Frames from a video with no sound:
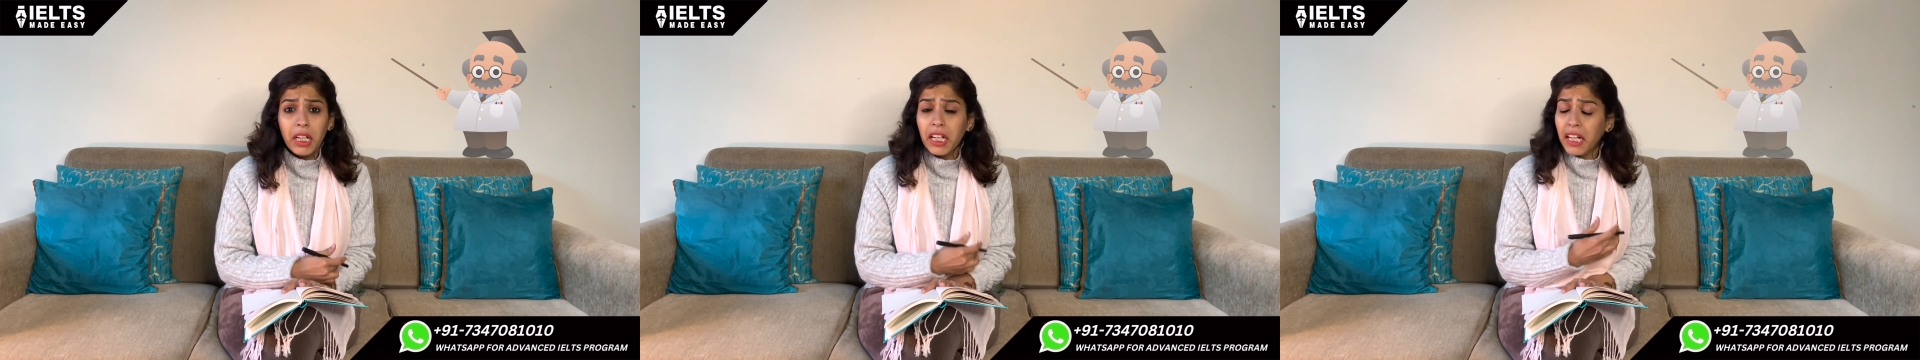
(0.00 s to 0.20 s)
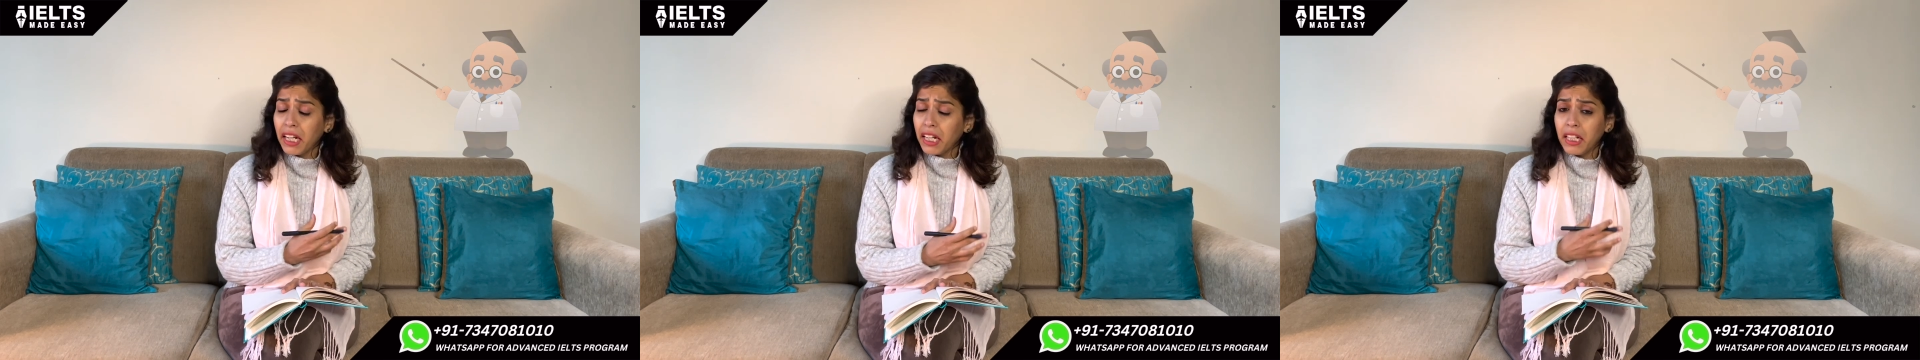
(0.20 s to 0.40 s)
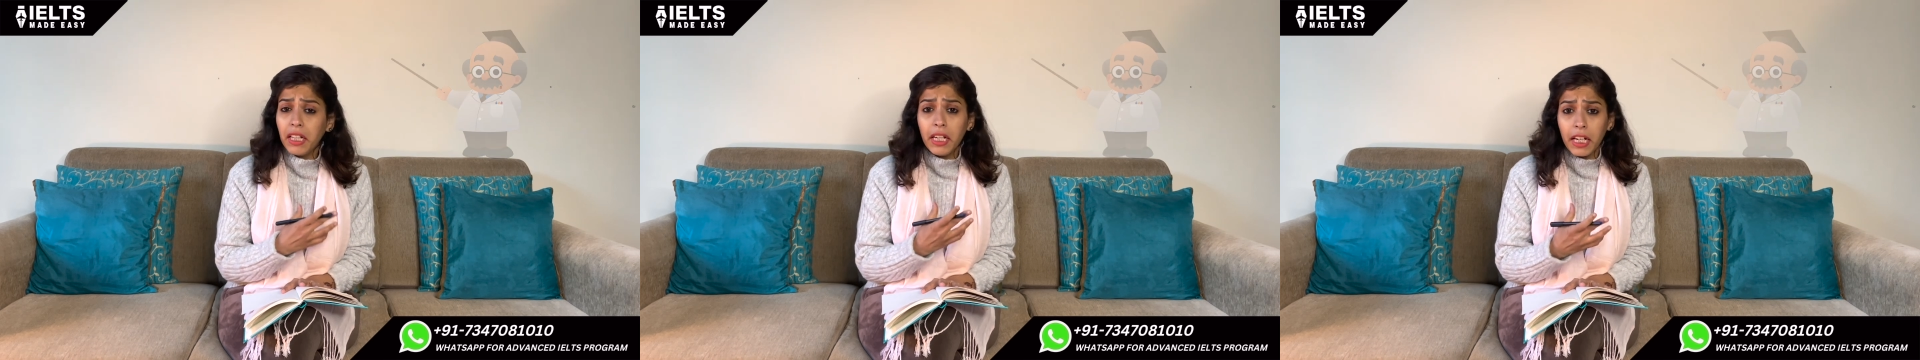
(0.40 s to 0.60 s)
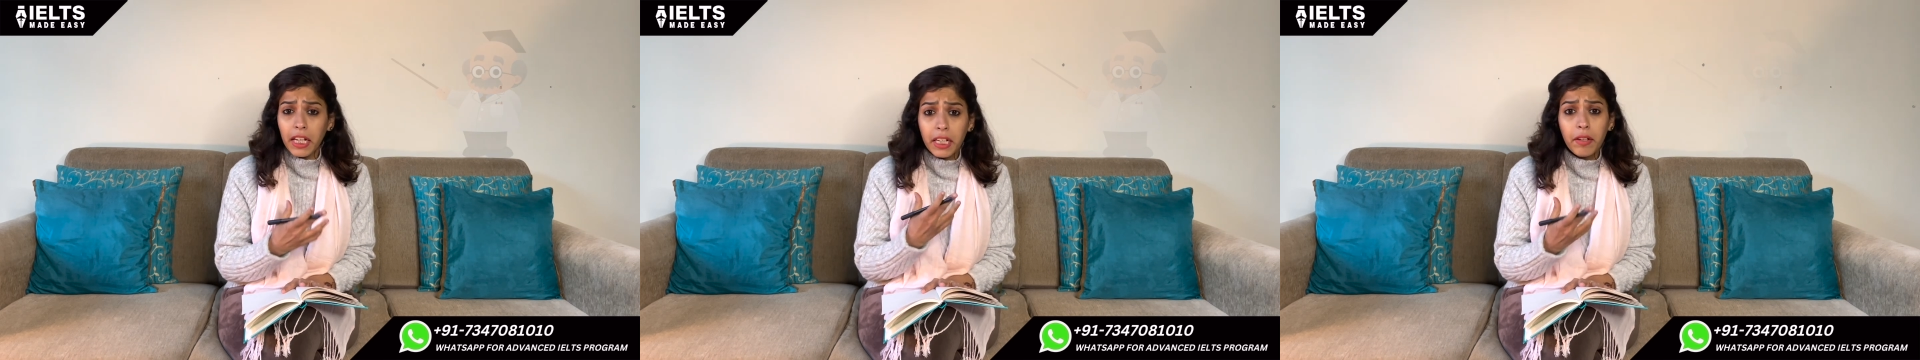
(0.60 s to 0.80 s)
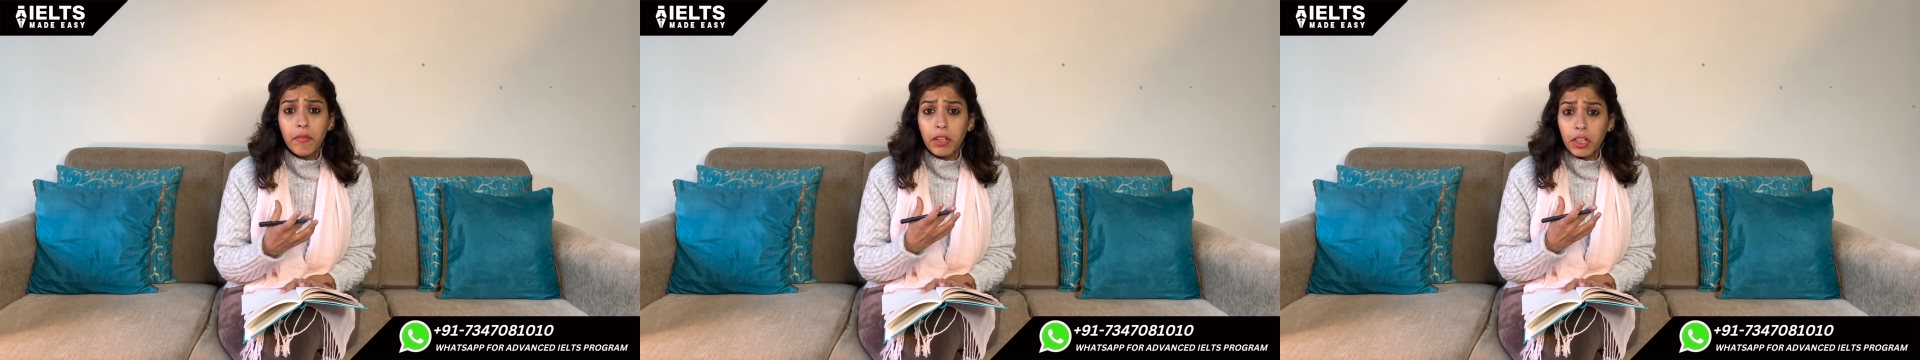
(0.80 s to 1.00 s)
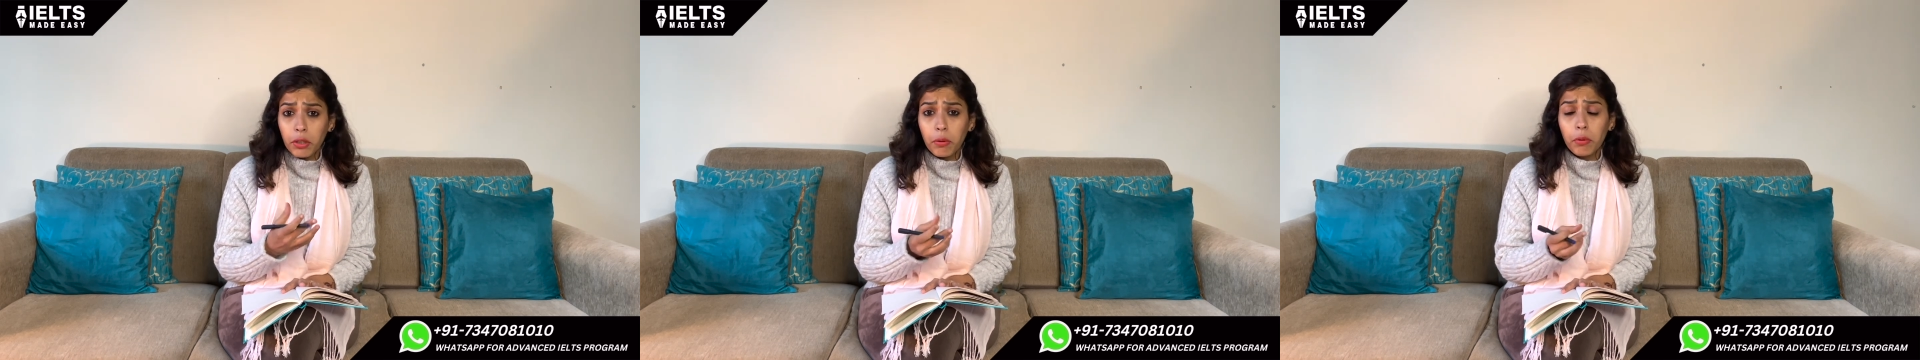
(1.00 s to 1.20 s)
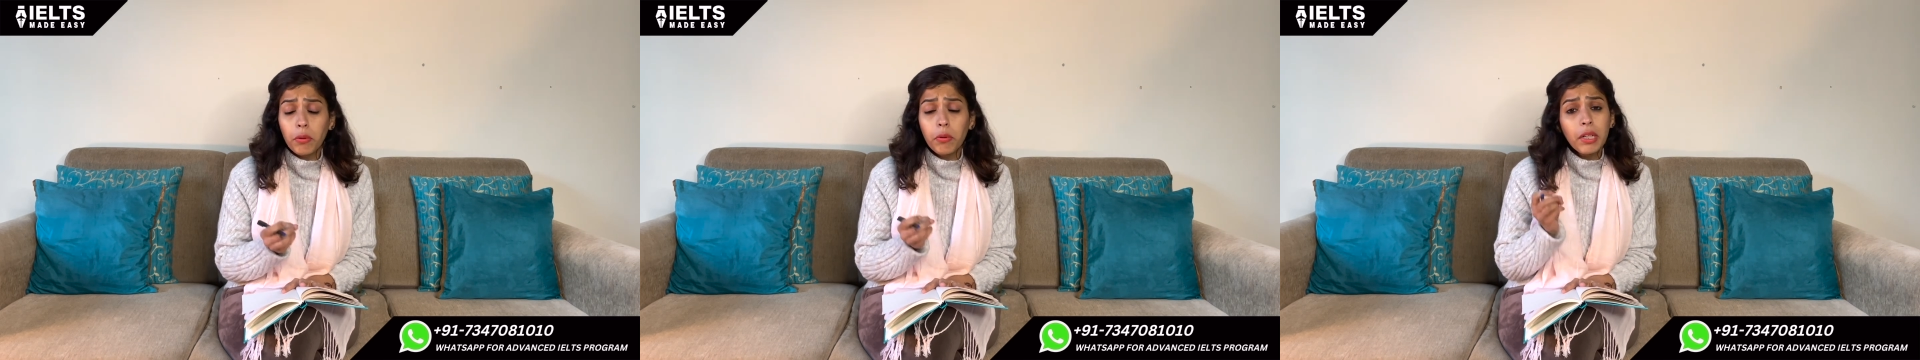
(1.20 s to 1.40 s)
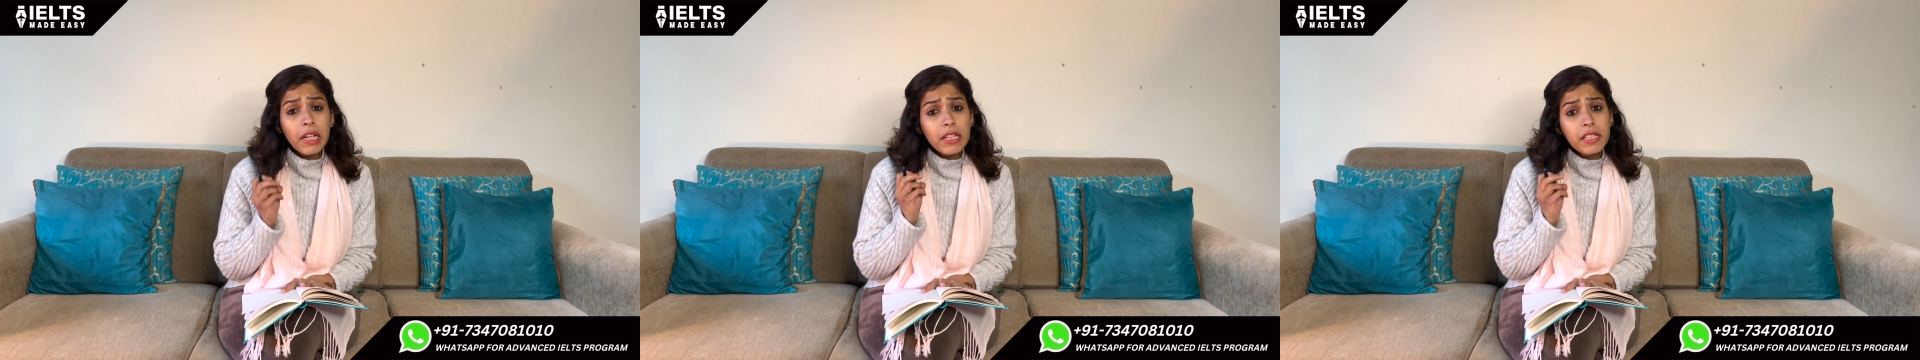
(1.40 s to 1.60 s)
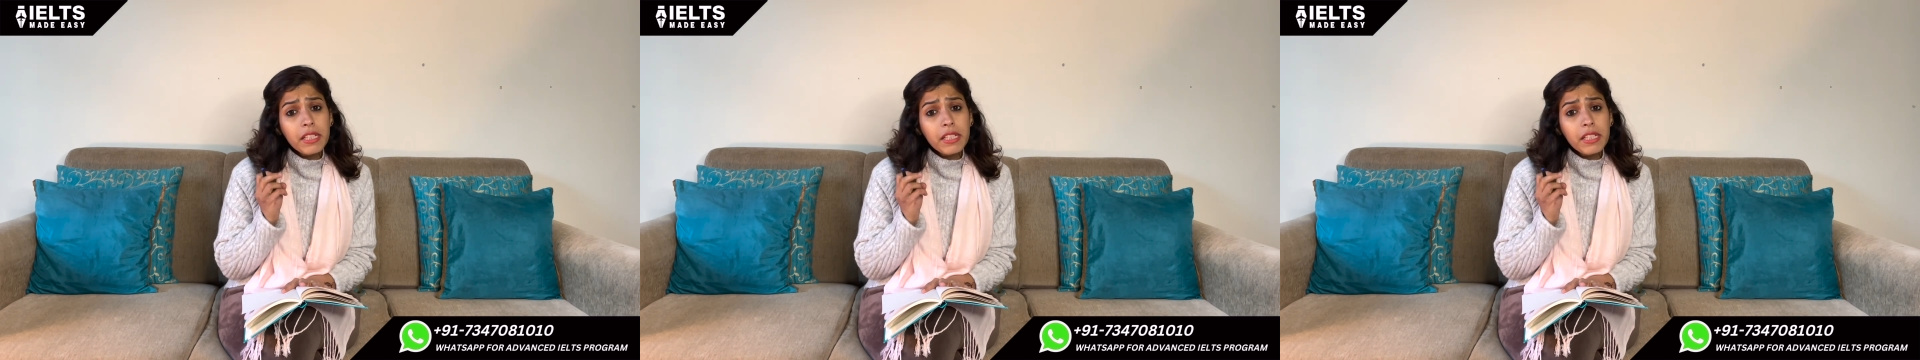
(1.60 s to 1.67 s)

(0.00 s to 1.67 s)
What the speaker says: anyone you know that's